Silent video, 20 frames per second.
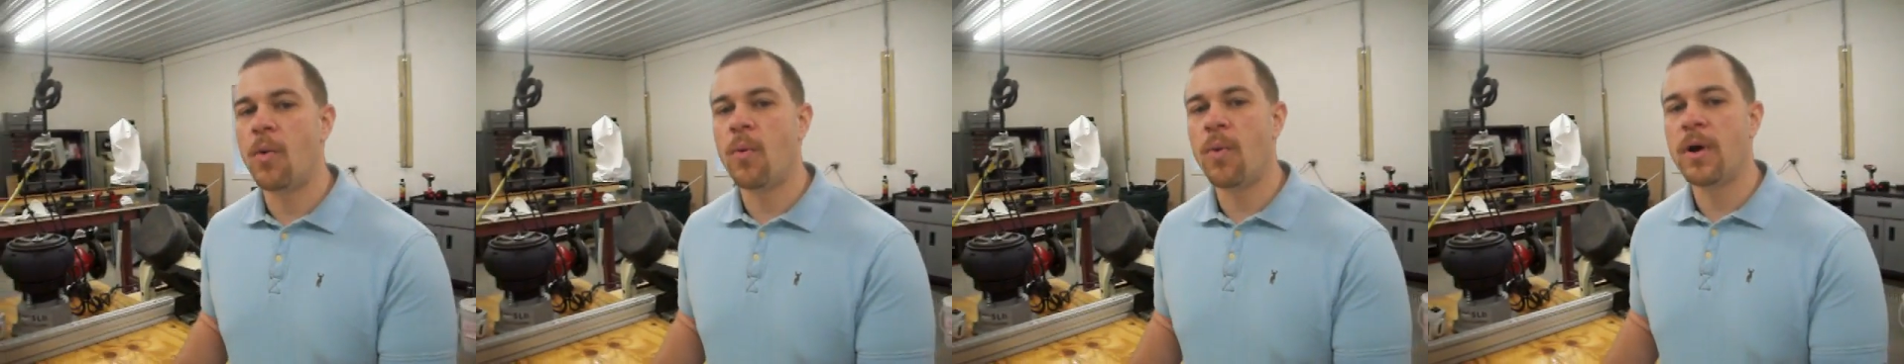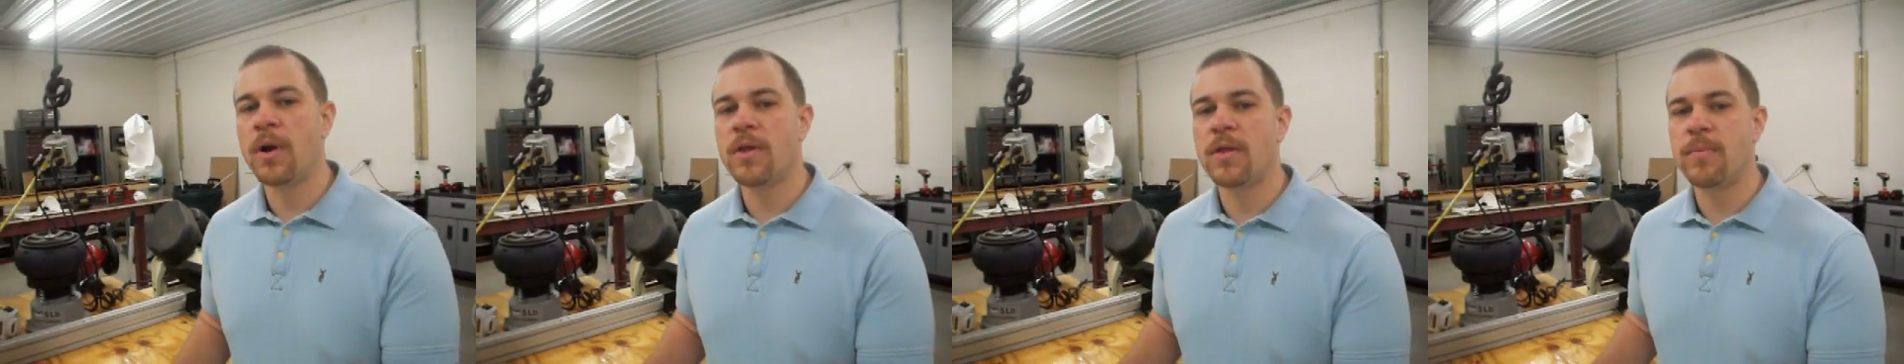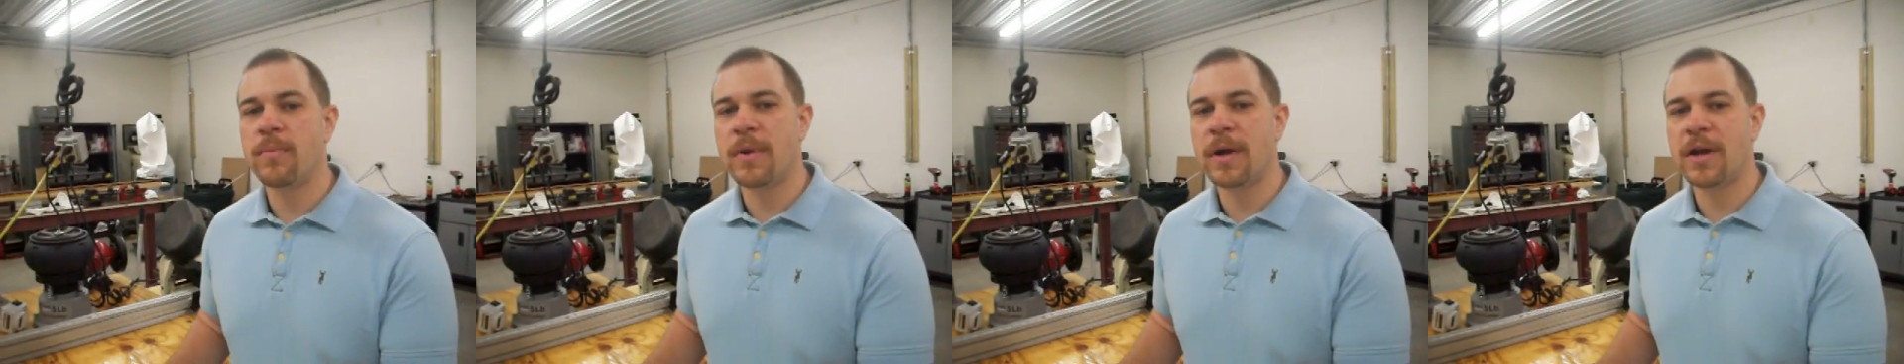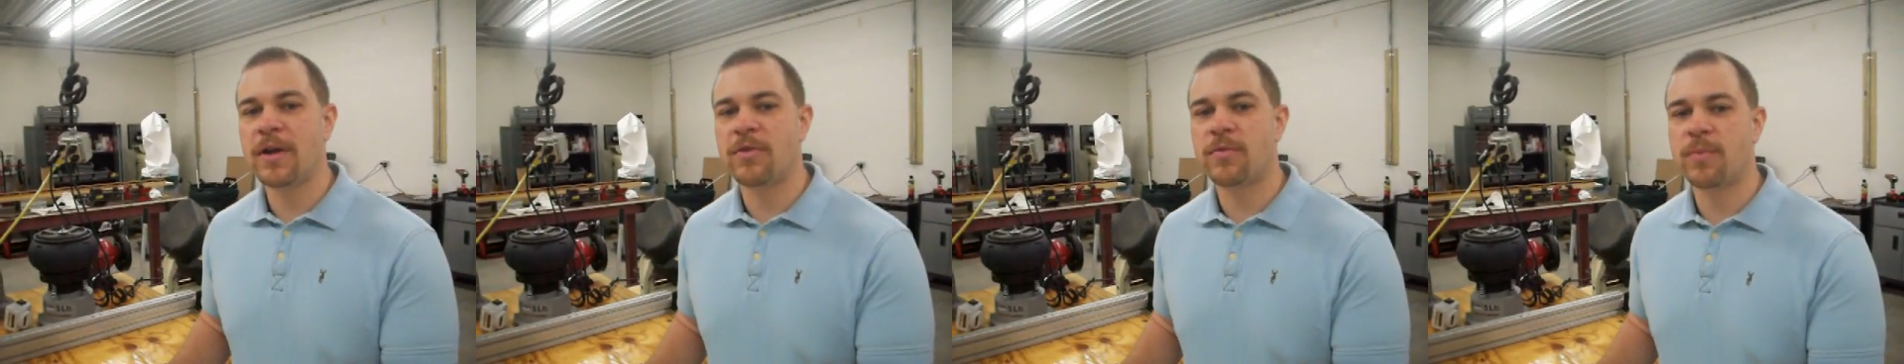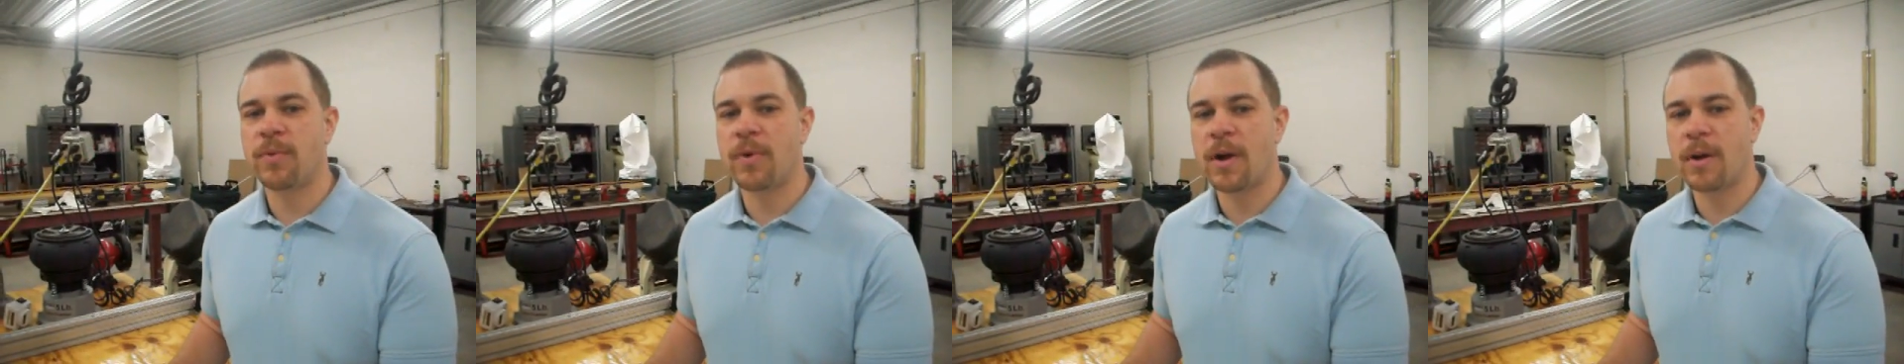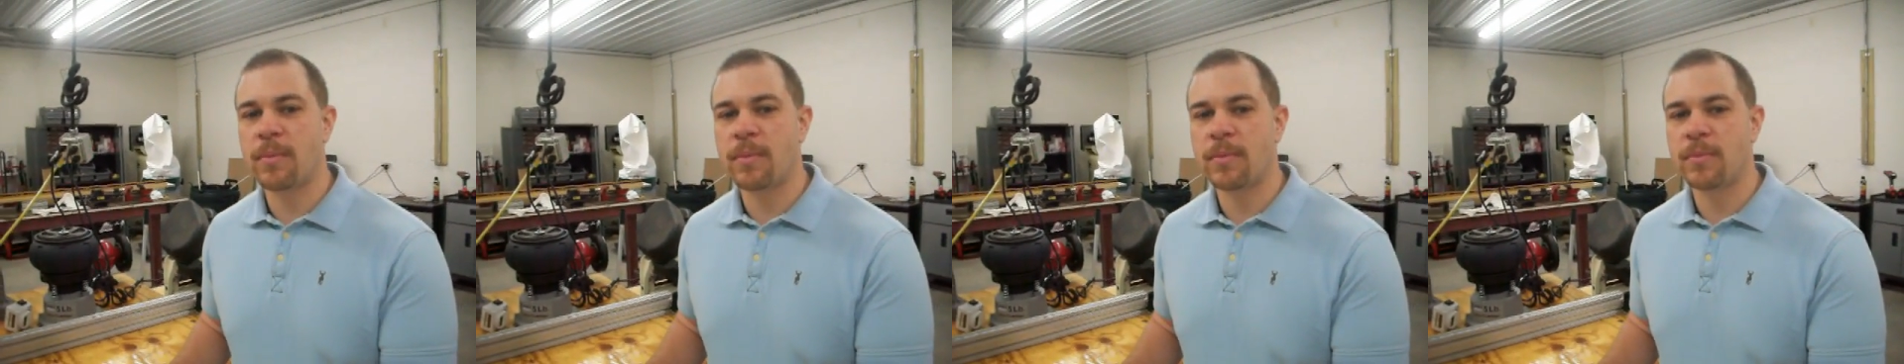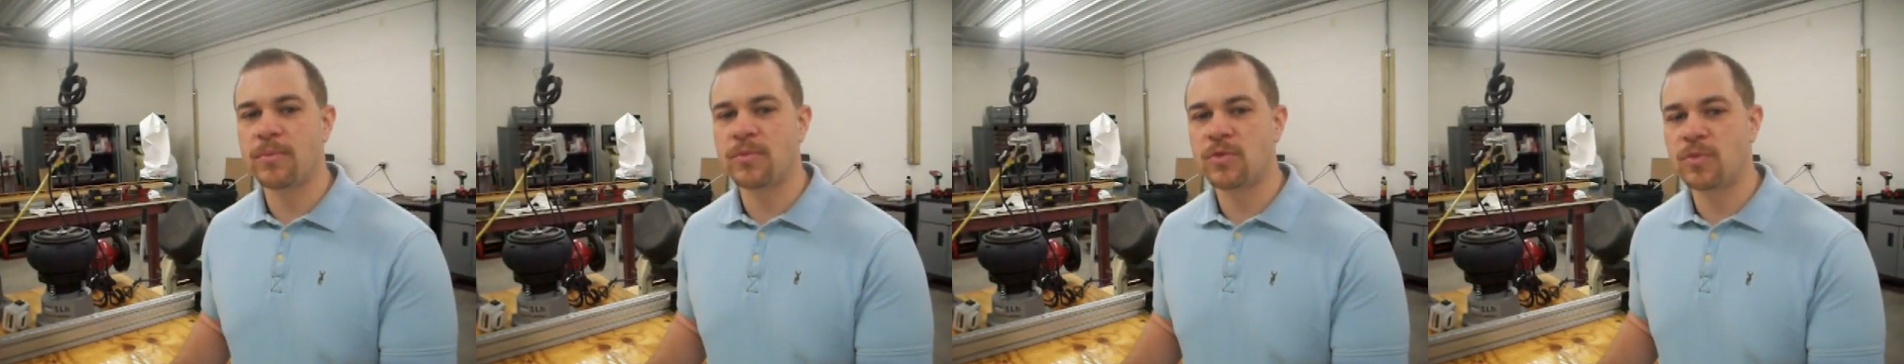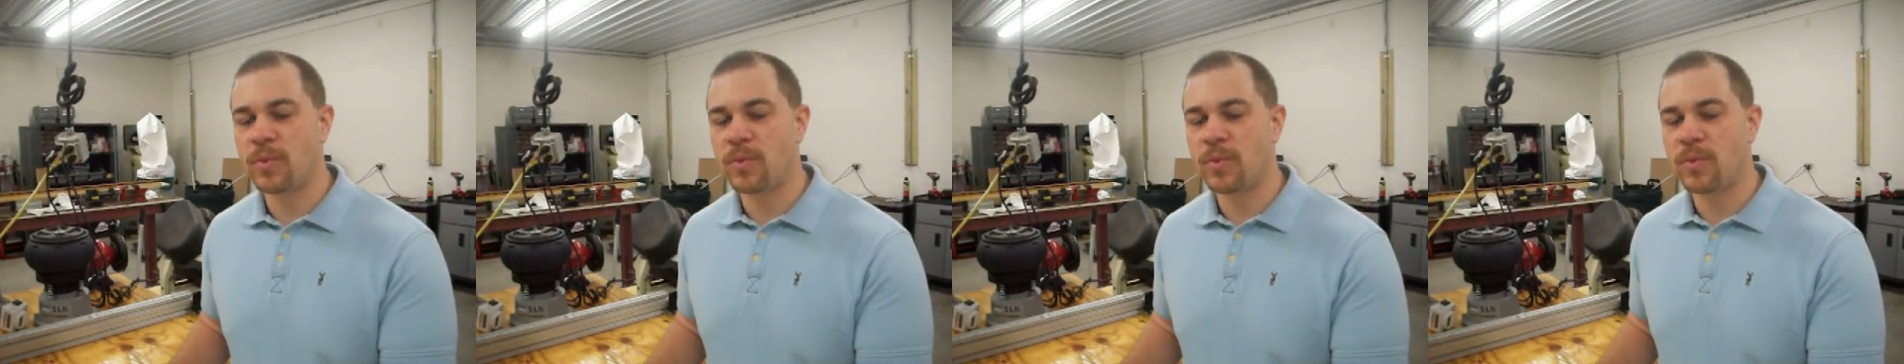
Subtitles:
one of the biggest problems